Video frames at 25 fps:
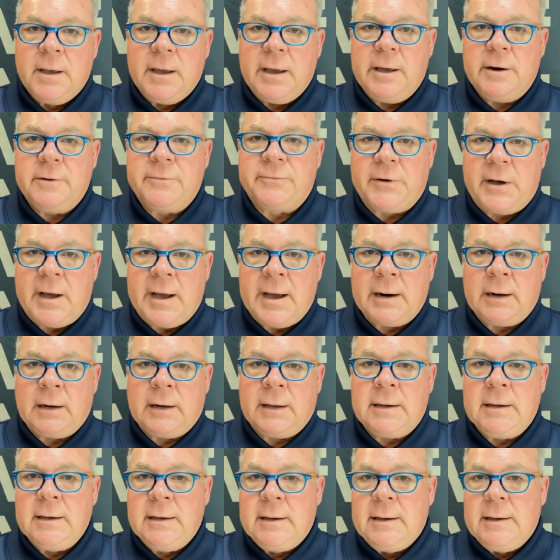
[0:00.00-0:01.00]
And
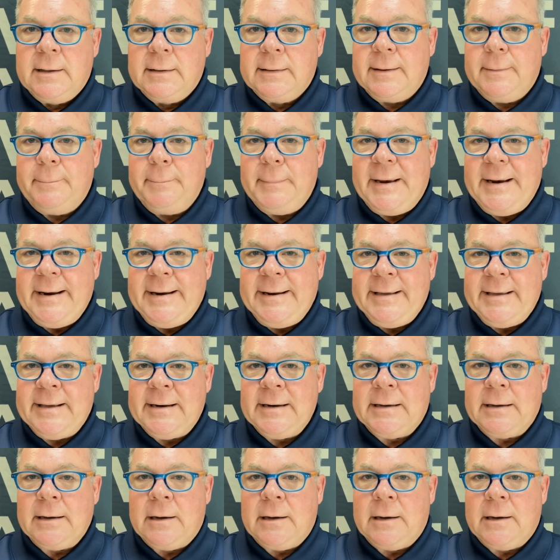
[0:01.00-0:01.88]
finally, the median